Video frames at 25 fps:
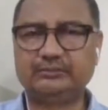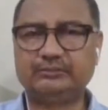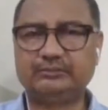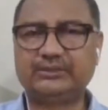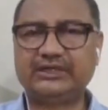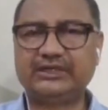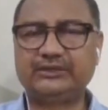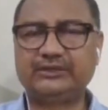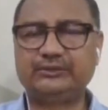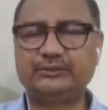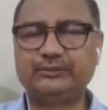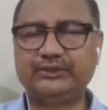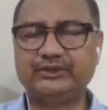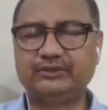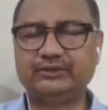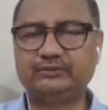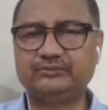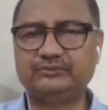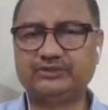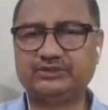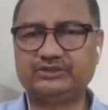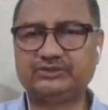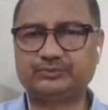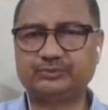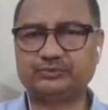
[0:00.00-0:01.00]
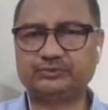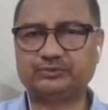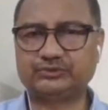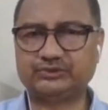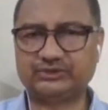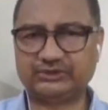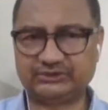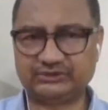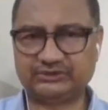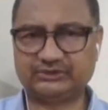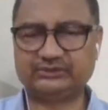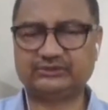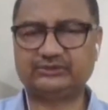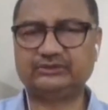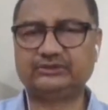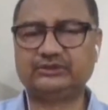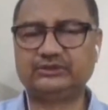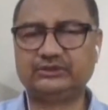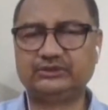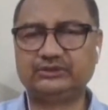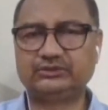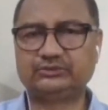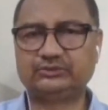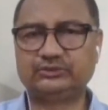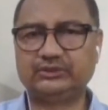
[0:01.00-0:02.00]
by way of dispossession
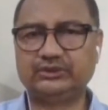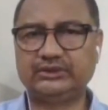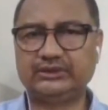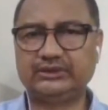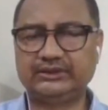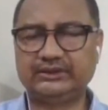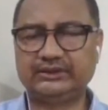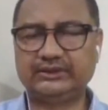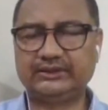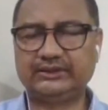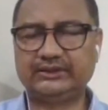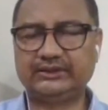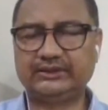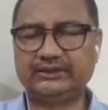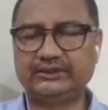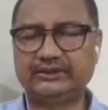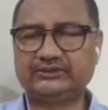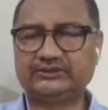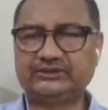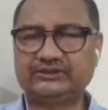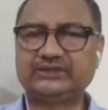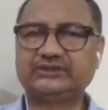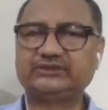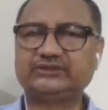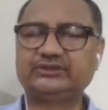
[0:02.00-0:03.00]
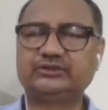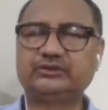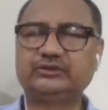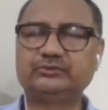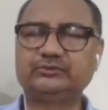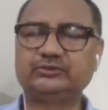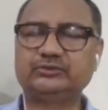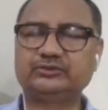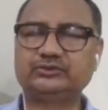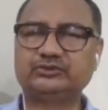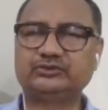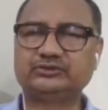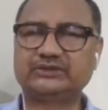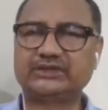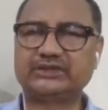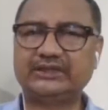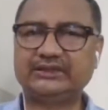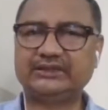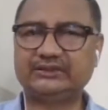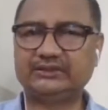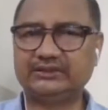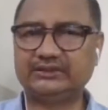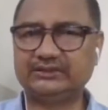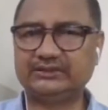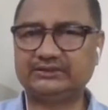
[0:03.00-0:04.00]
so a, a, a section of the
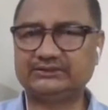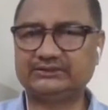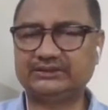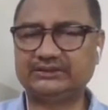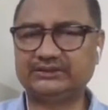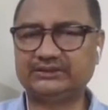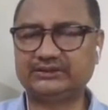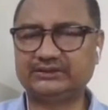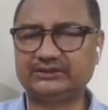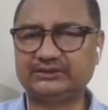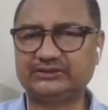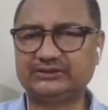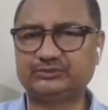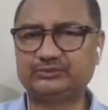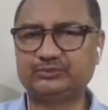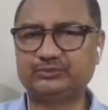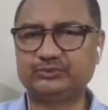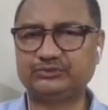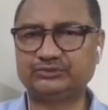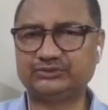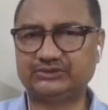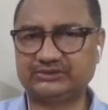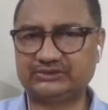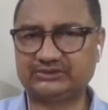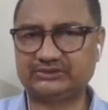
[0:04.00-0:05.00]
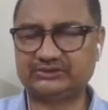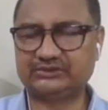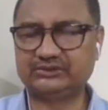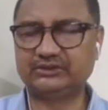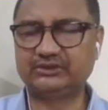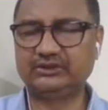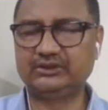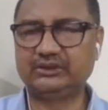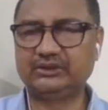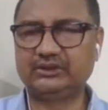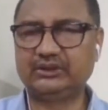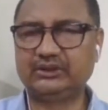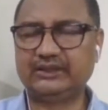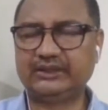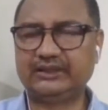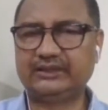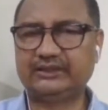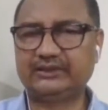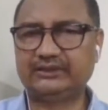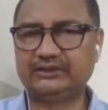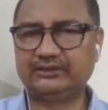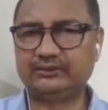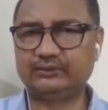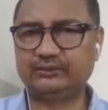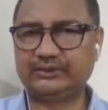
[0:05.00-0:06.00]
society is getting dispossessed
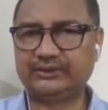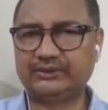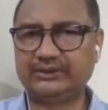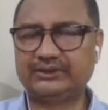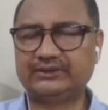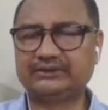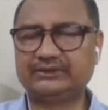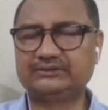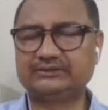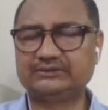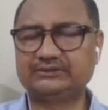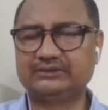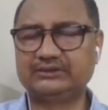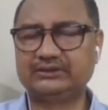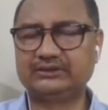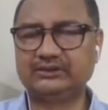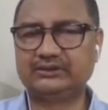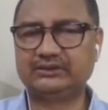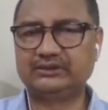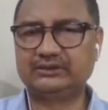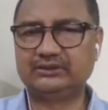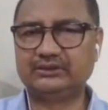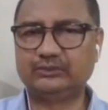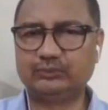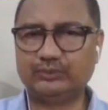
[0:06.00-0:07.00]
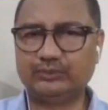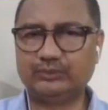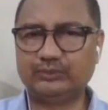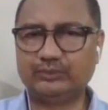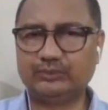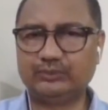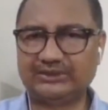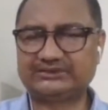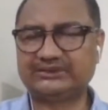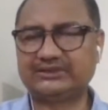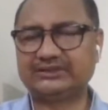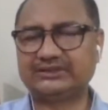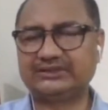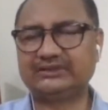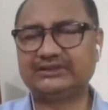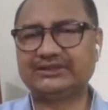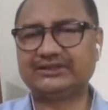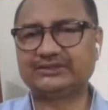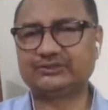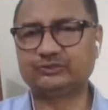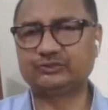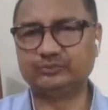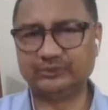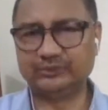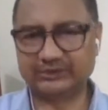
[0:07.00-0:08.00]
and whereas the wealth is
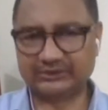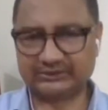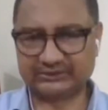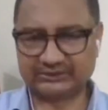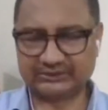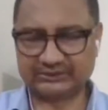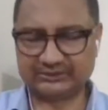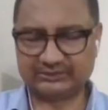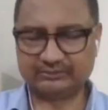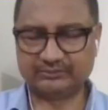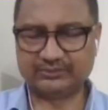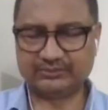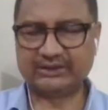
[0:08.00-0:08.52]
getting accumulated